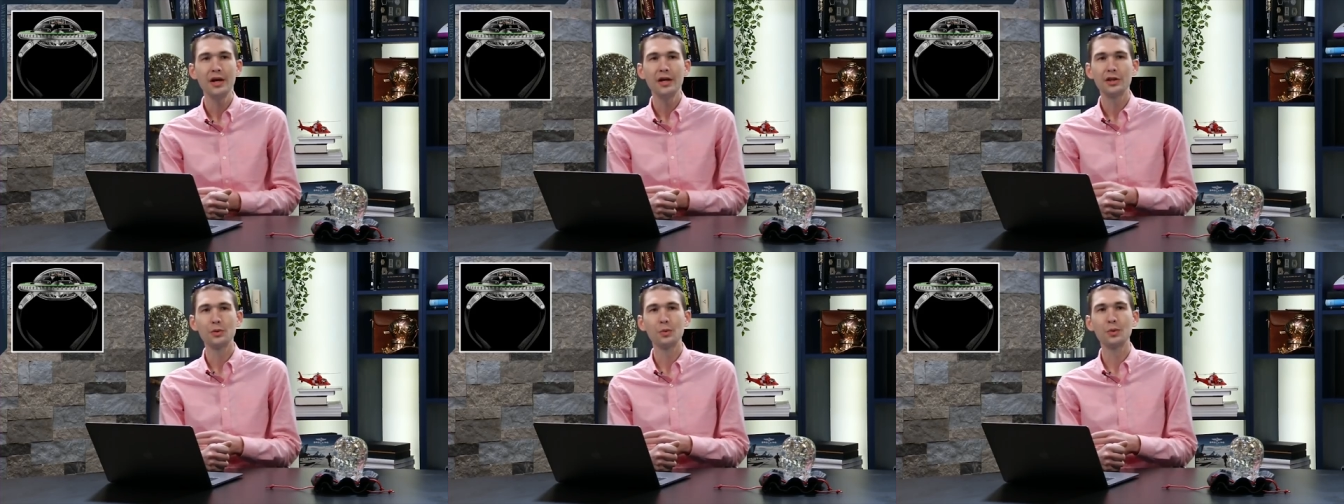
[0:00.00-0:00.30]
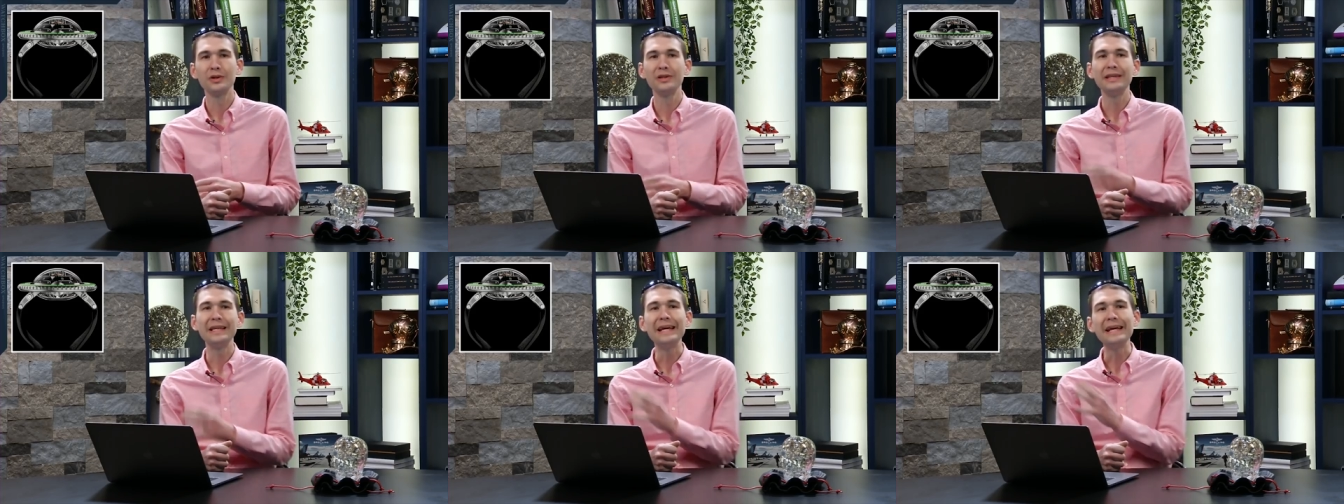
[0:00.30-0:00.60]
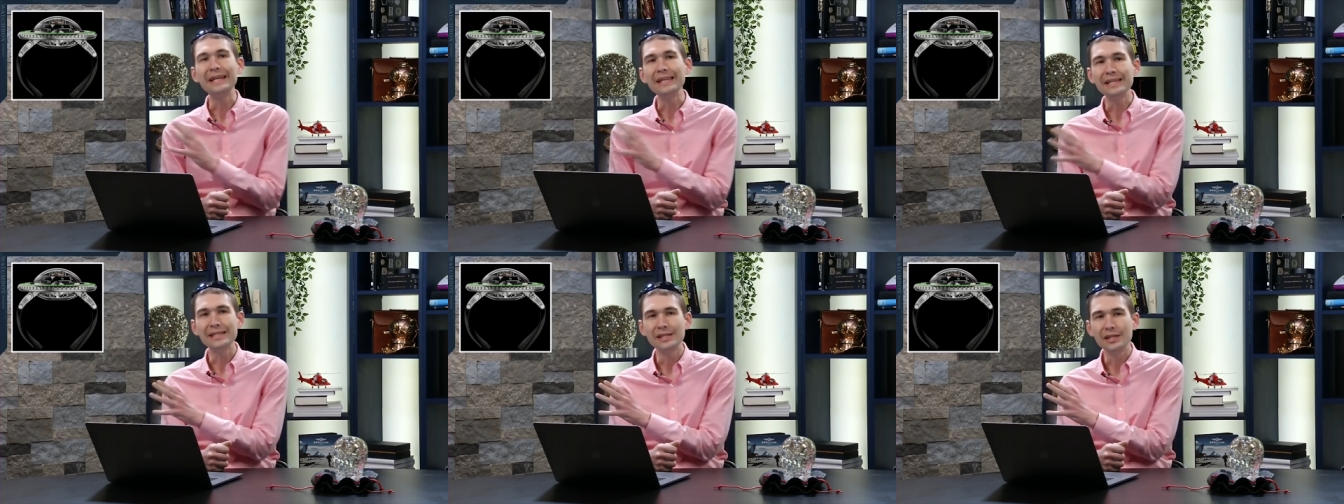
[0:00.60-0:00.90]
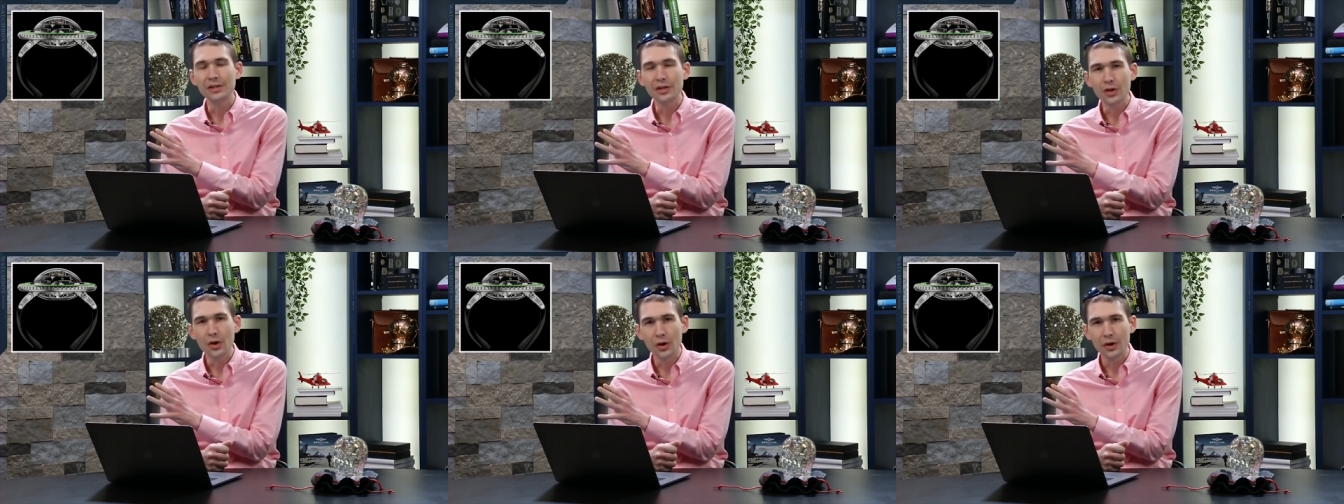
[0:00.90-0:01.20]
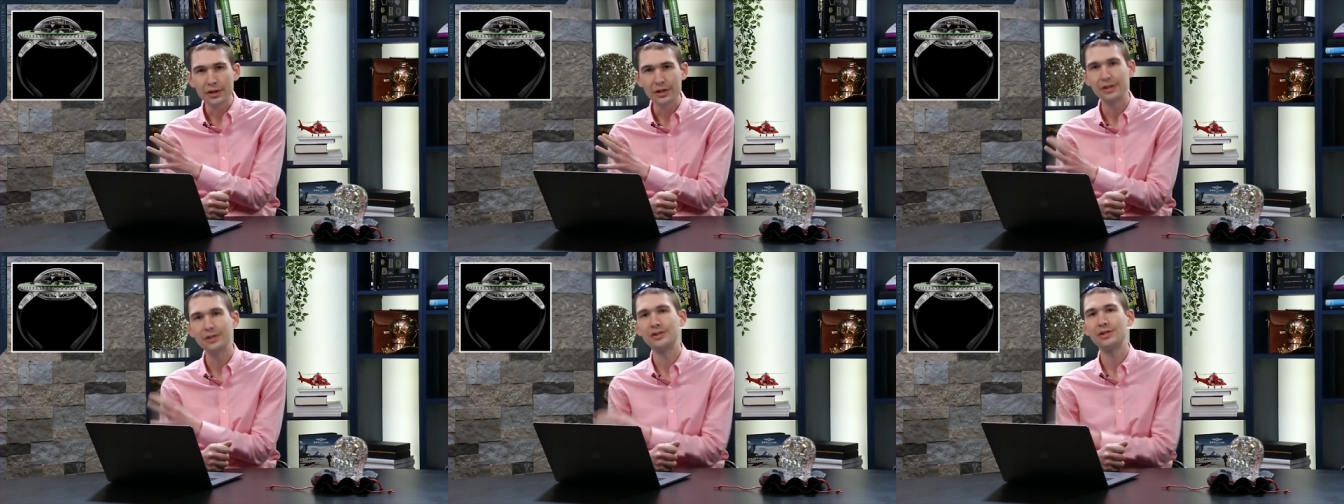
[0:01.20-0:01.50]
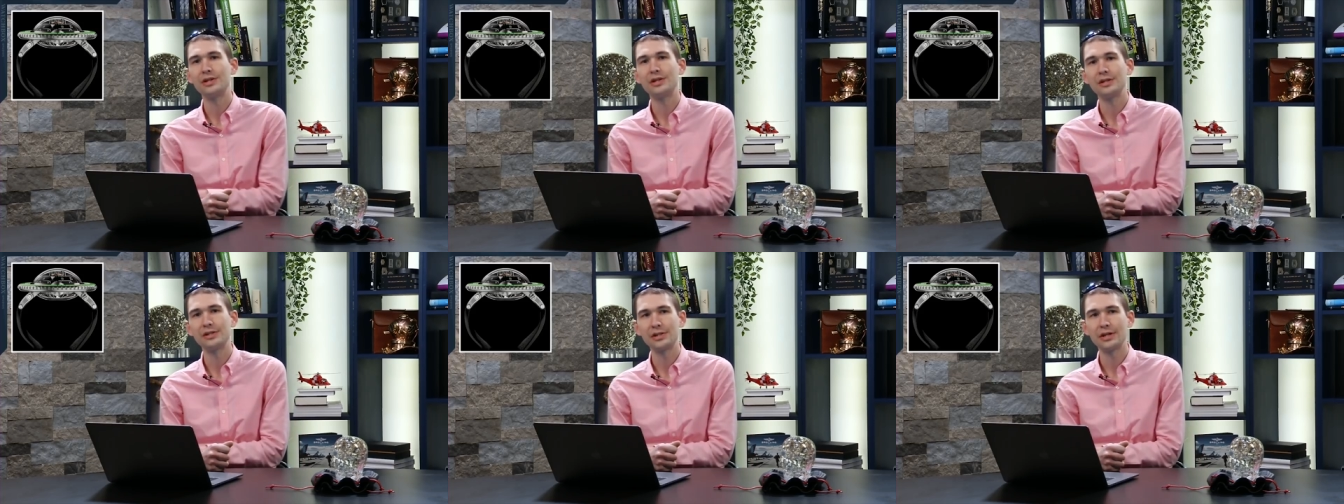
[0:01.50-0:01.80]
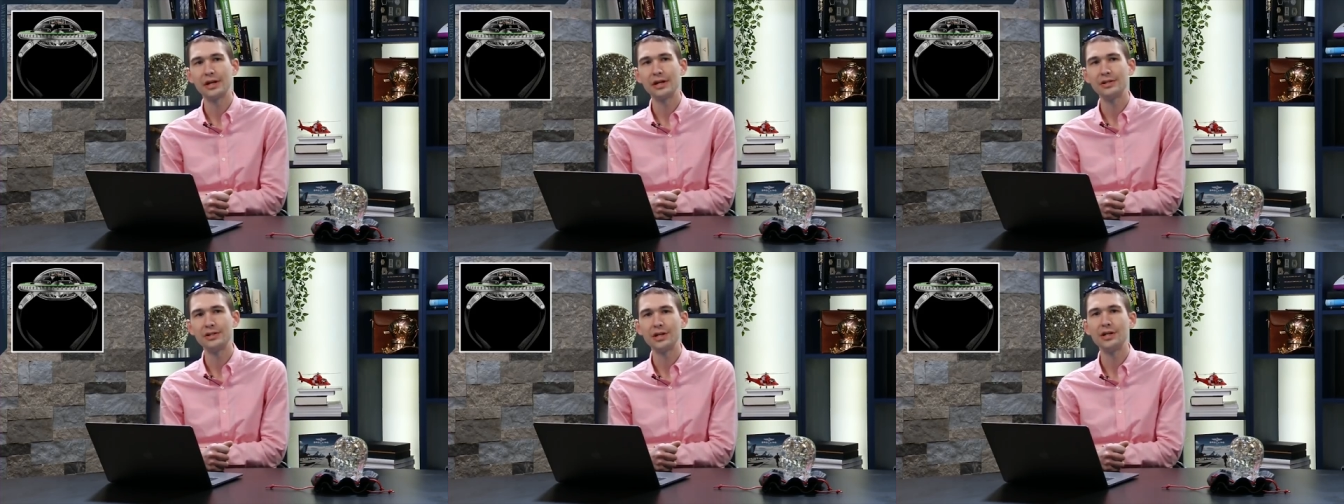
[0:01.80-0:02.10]
There were ladies in the audience at
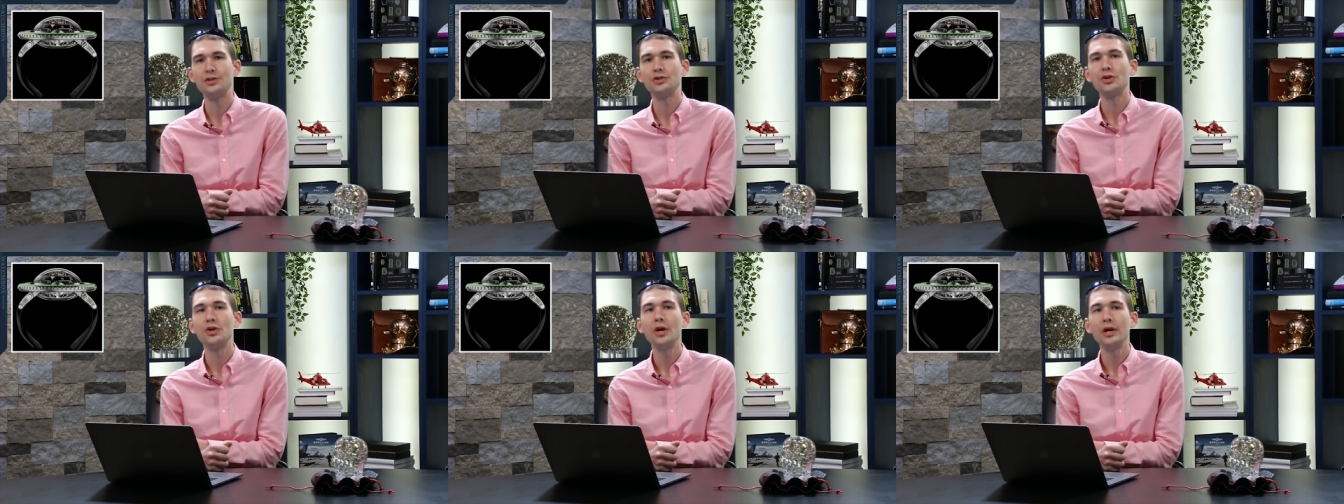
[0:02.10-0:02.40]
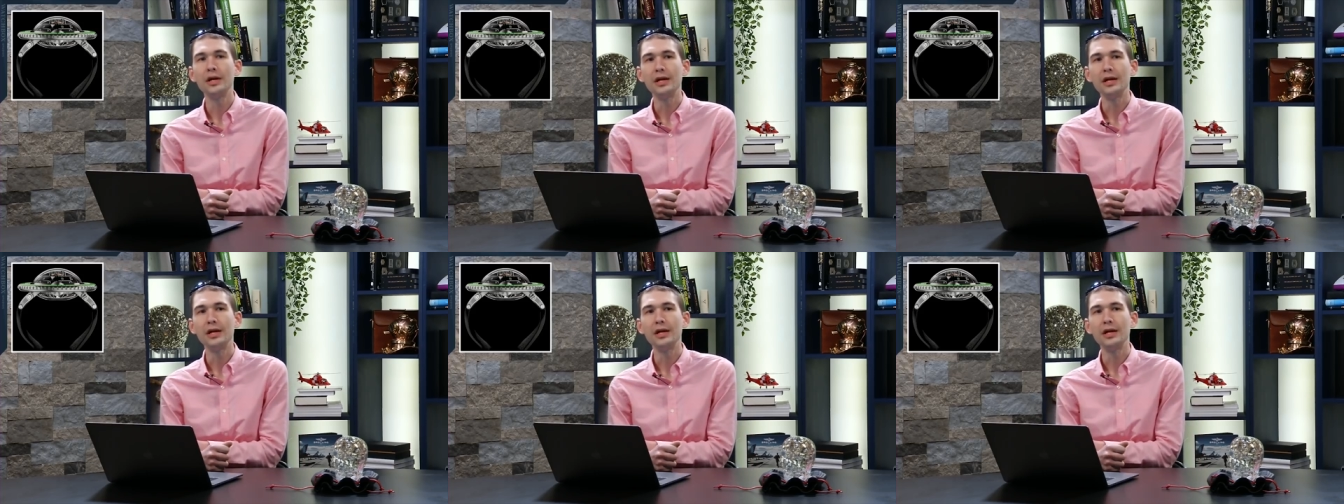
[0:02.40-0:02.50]
SIHH,